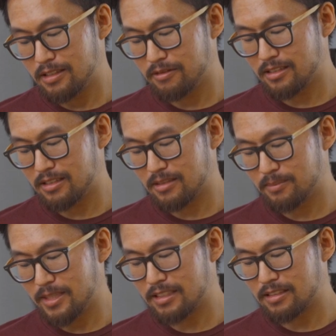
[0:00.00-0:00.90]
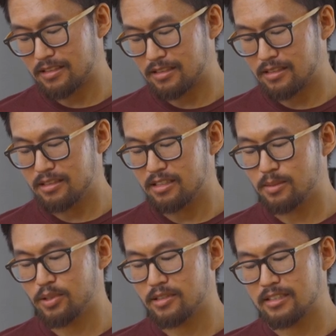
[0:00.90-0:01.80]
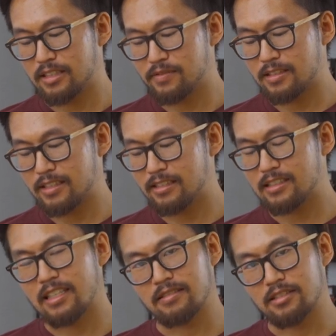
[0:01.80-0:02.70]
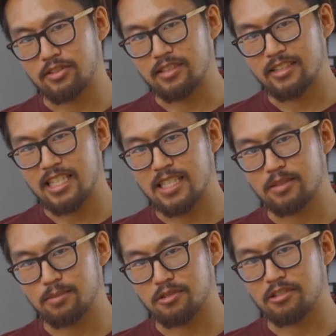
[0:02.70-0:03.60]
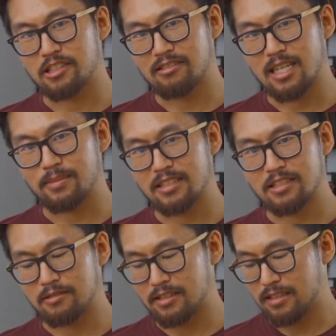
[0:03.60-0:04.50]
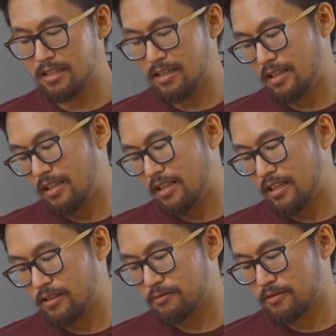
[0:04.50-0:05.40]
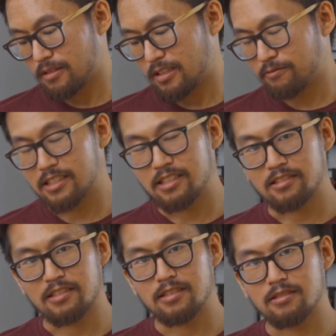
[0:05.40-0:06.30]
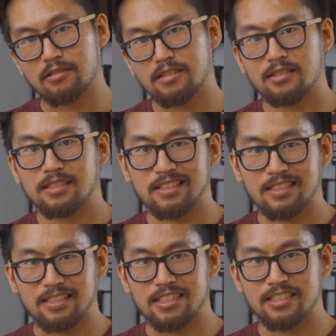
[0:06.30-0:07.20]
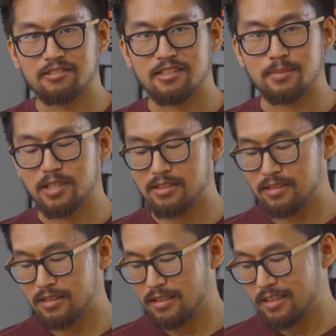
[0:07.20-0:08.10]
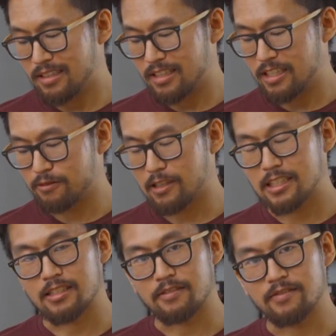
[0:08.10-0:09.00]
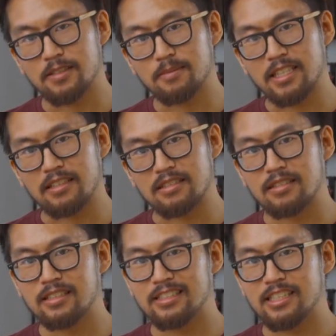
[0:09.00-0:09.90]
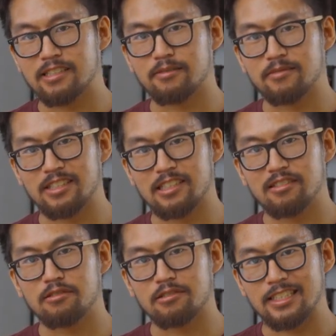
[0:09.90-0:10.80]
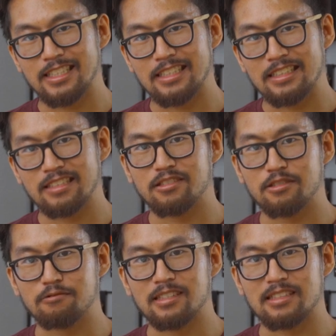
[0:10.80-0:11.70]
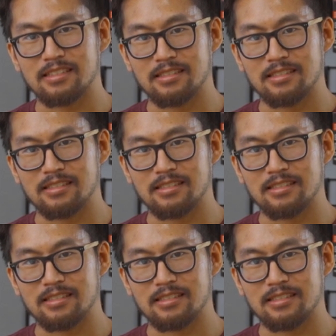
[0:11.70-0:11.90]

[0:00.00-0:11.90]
You want to make sure you pull enough of the leader out so the take-up spool can grab onto it. And then once you close the door, listen to the motor, and then watch the film counter change from 0 or E to 1.